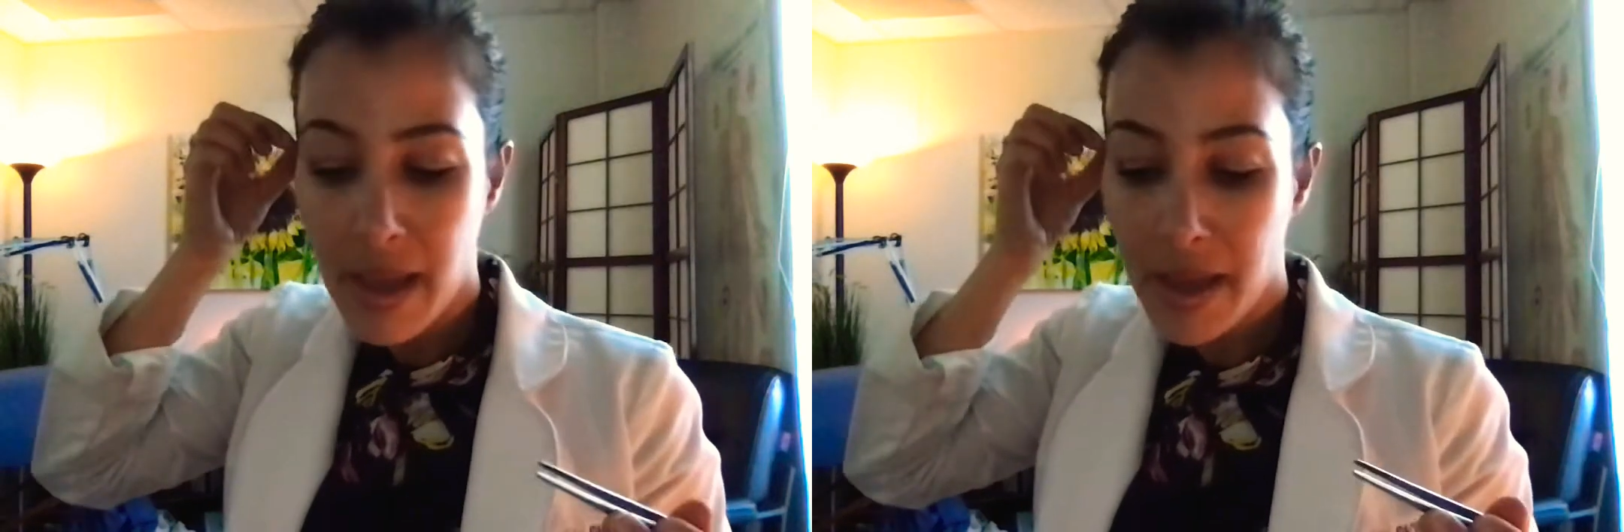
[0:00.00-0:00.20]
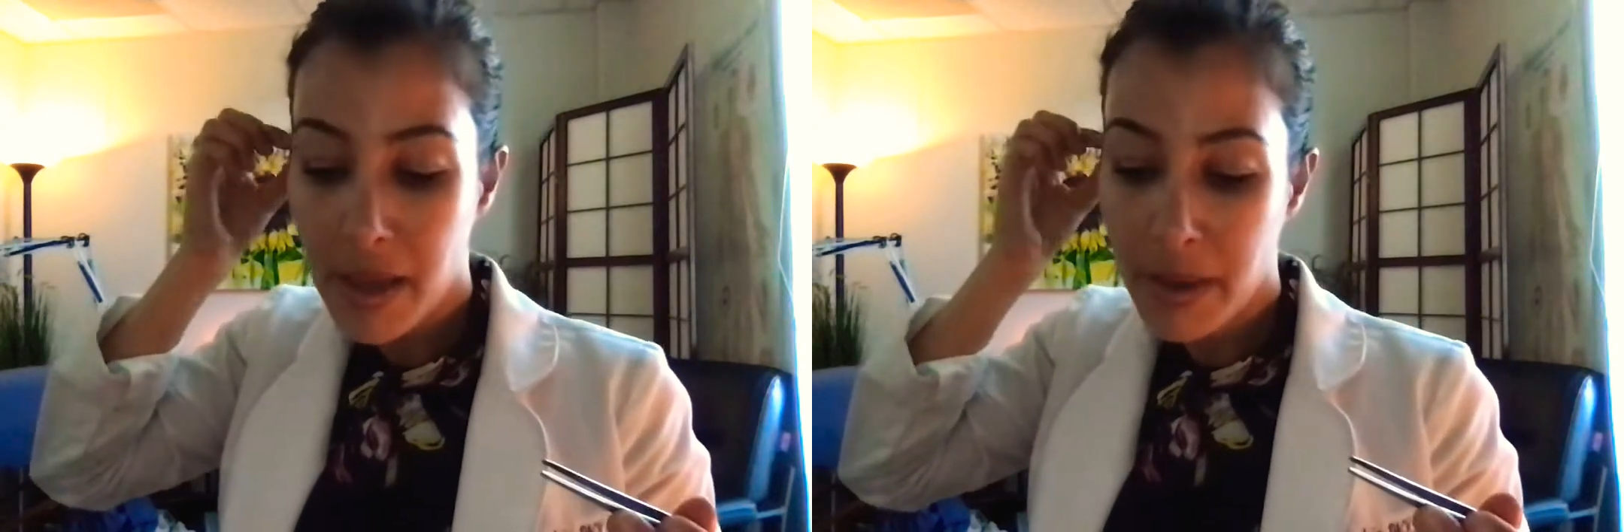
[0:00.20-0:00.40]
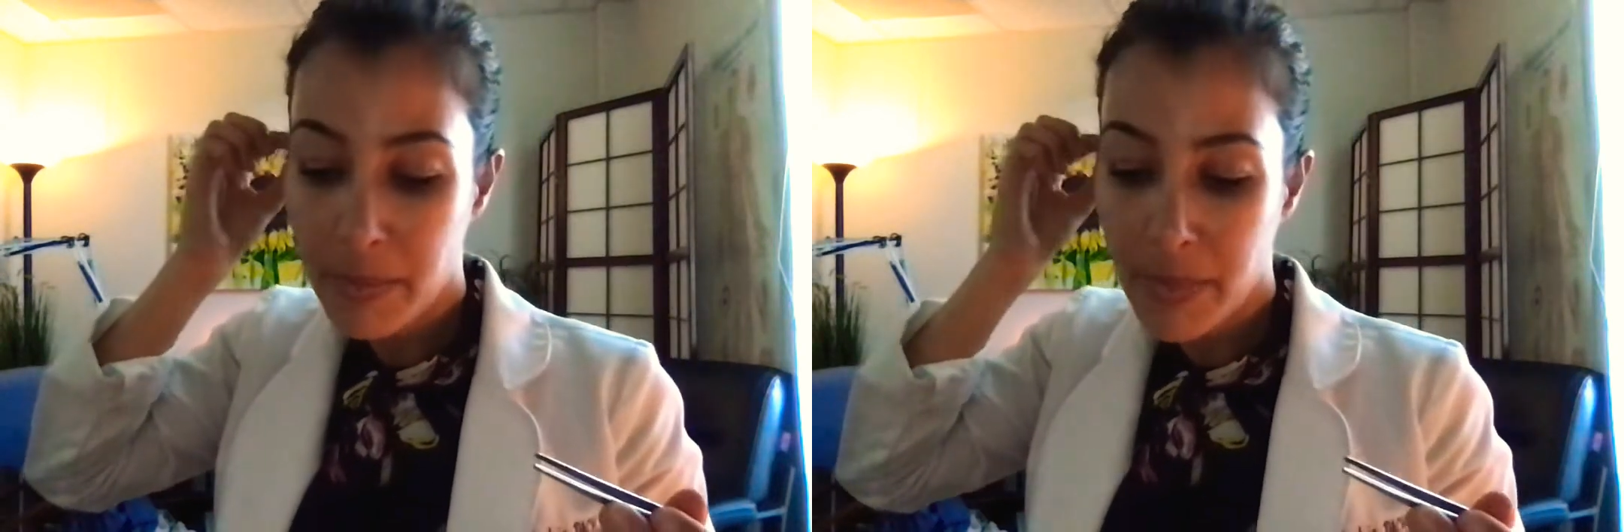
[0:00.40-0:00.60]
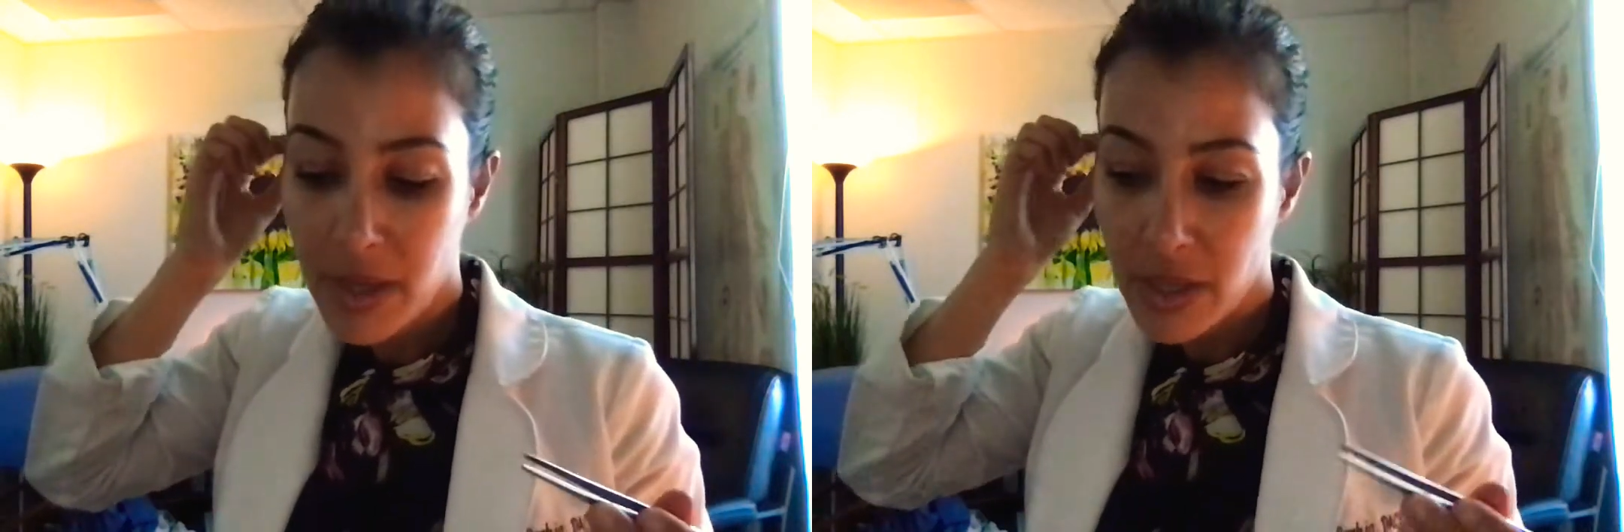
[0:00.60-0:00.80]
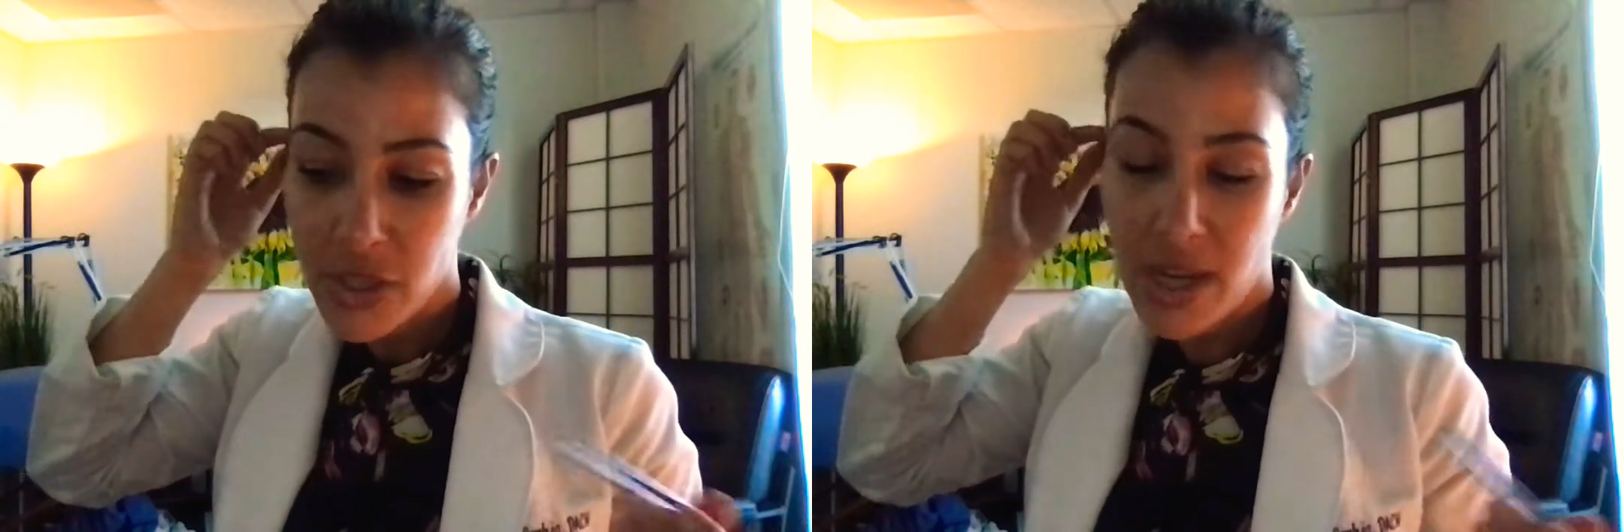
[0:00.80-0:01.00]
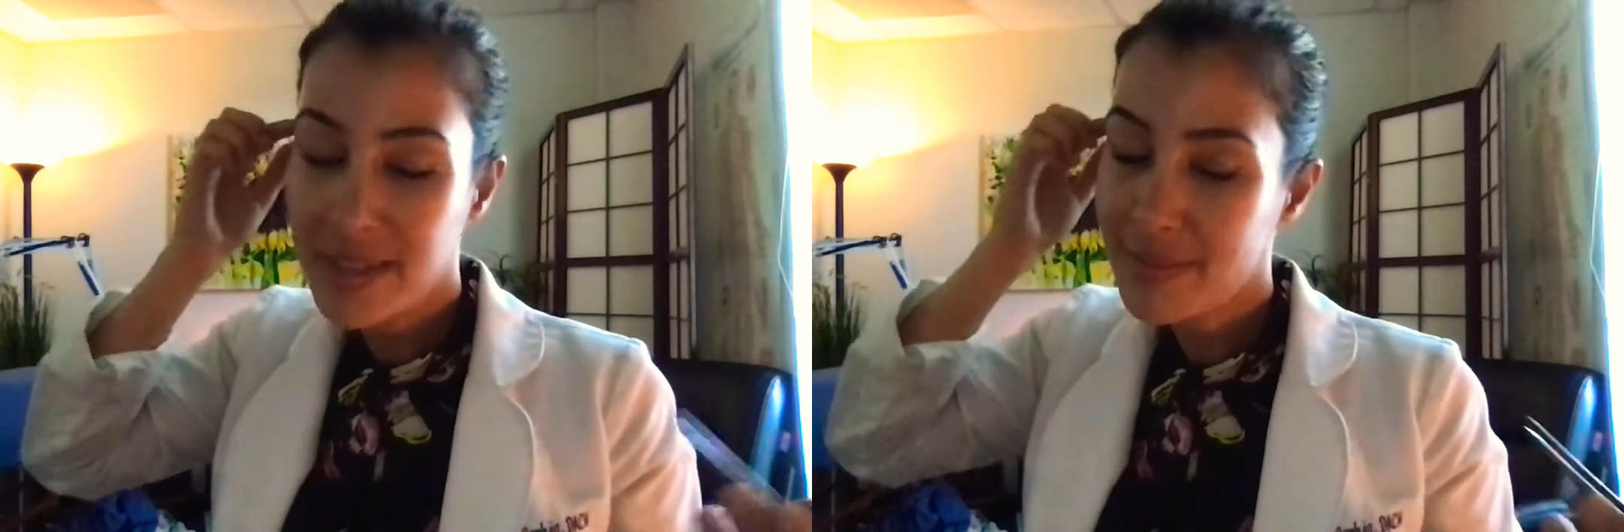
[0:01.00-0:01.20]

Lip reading: In Chinese